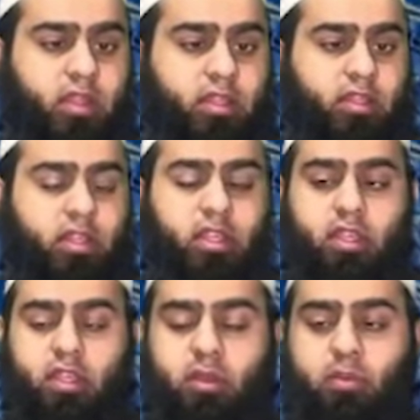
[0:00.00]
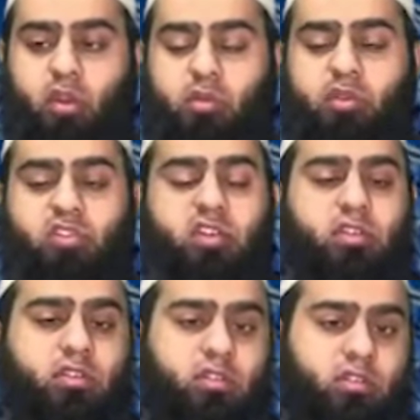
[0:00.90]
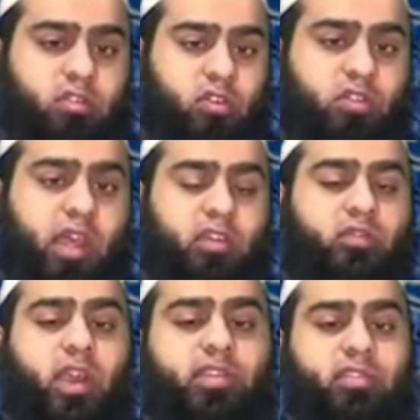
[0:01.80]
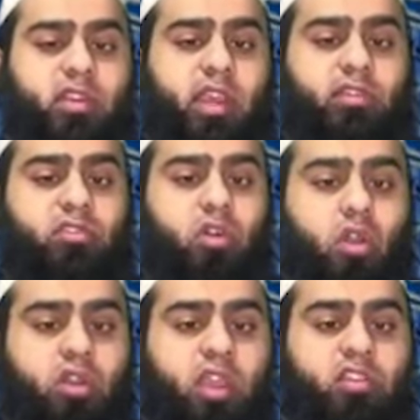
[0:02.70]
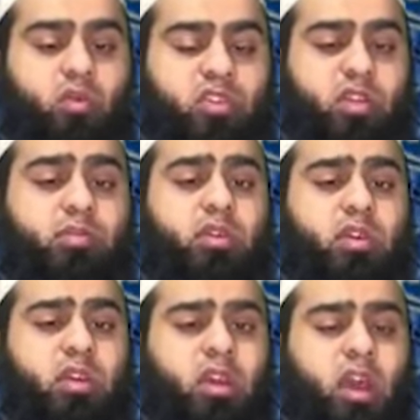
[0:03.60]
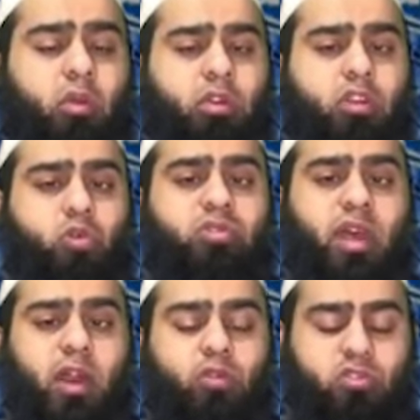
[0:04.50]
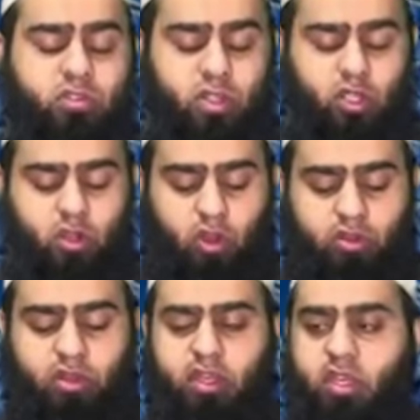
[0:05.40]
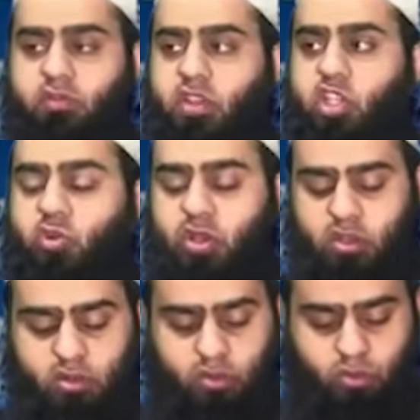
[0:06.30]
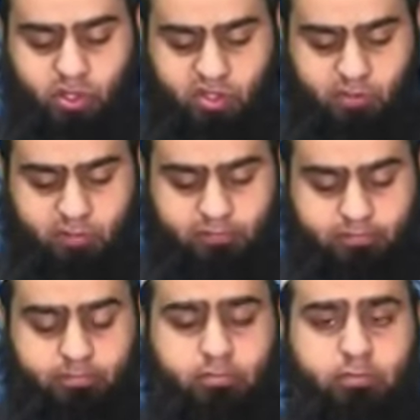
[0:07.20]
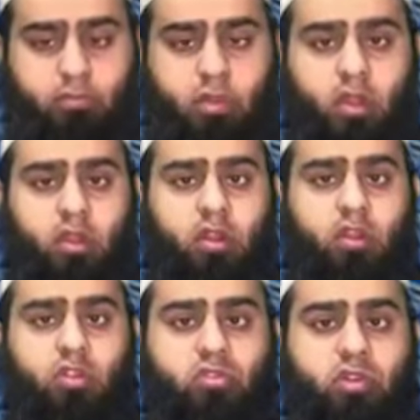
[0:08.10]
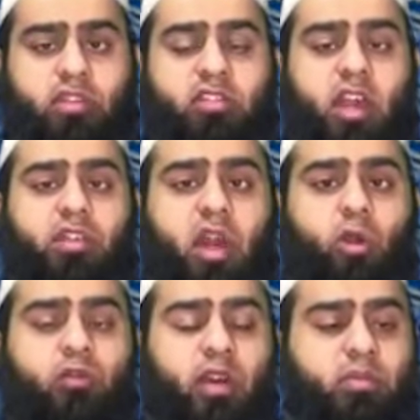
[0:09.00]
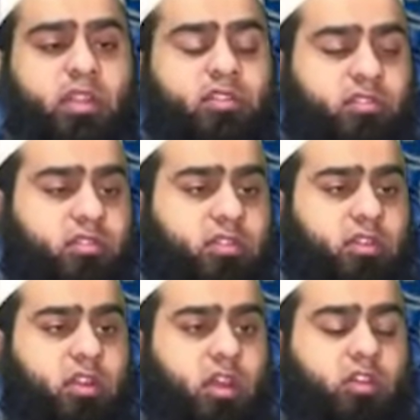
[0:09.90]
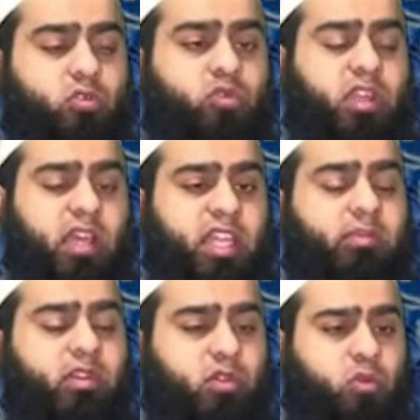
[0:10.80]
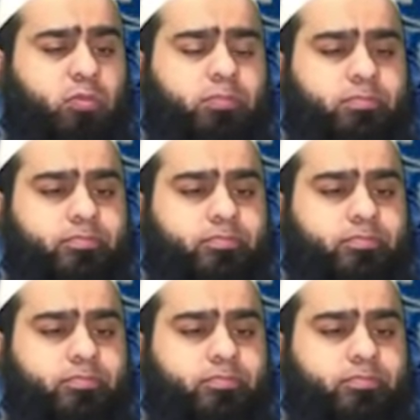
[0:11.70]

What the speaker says: the prohibition or the advice against congregational worship and we lose out on individual worship. So let's gather our families and do ta'aleem at home.